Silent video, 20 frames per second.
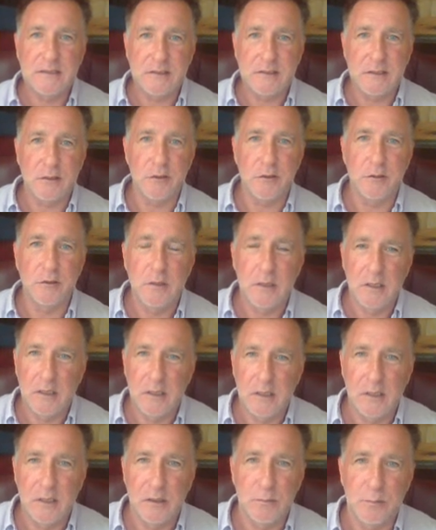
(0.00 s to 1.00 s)
to
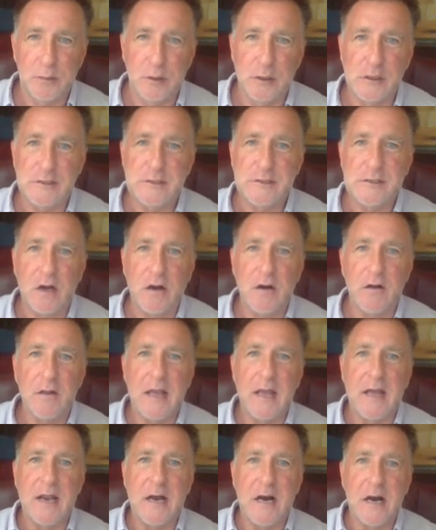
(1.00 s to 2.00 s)
push all
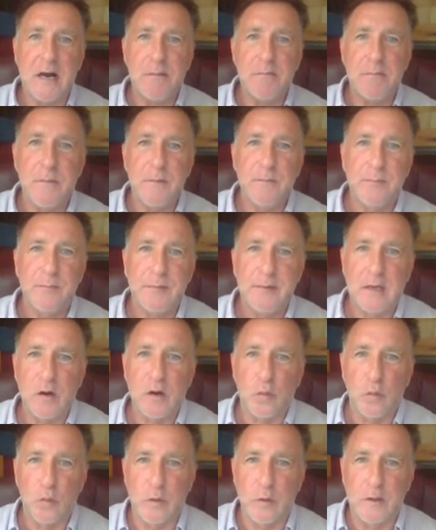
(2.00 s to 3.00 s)
that up,
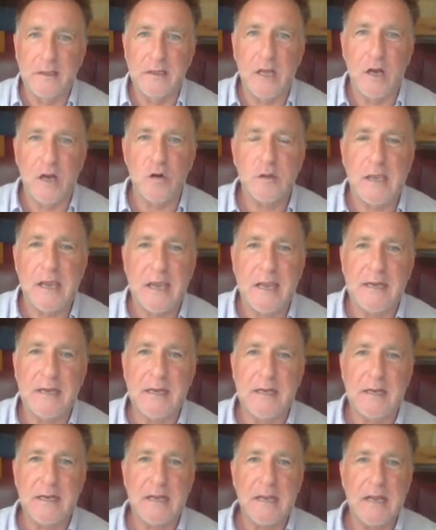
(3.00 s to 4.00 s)
relocate
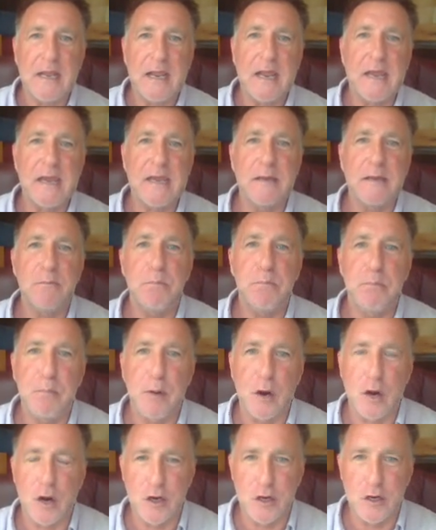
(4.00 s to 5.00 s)
it, and
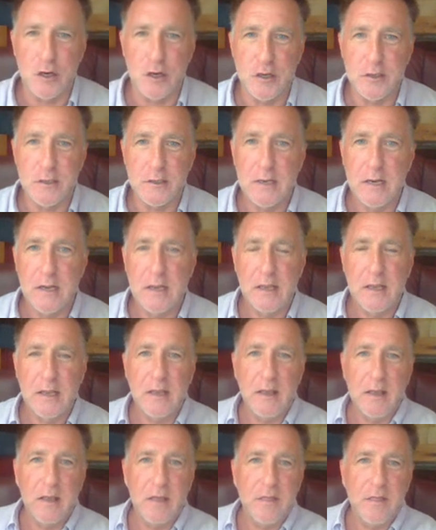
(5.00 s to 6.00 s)
burn
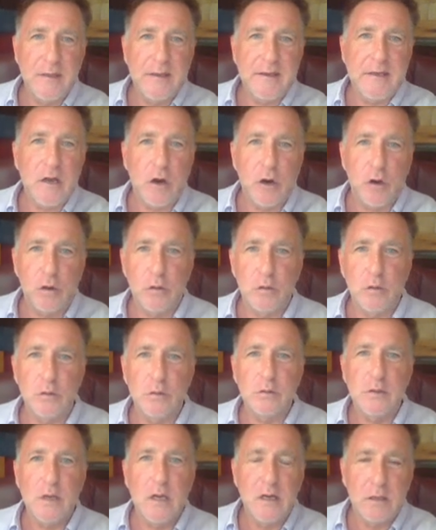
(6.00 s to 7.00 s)
the
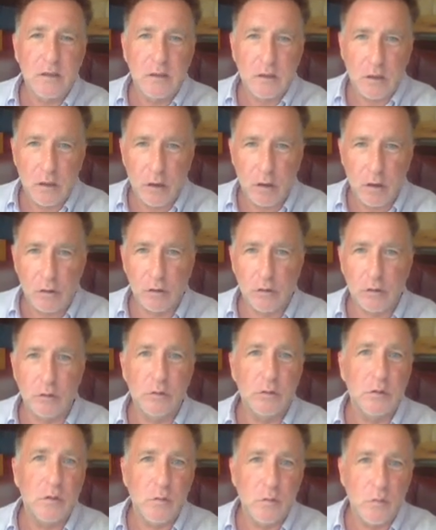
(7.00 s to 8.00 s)
old
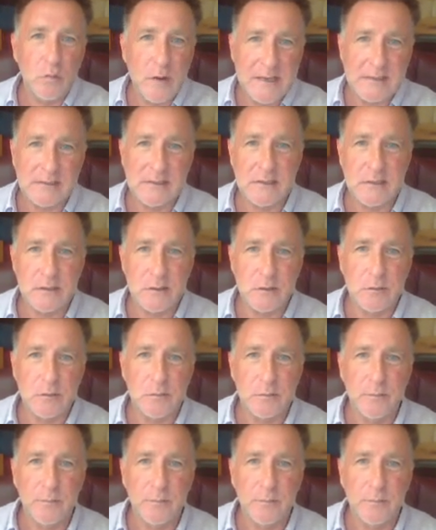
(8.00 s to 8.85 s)
coal residue.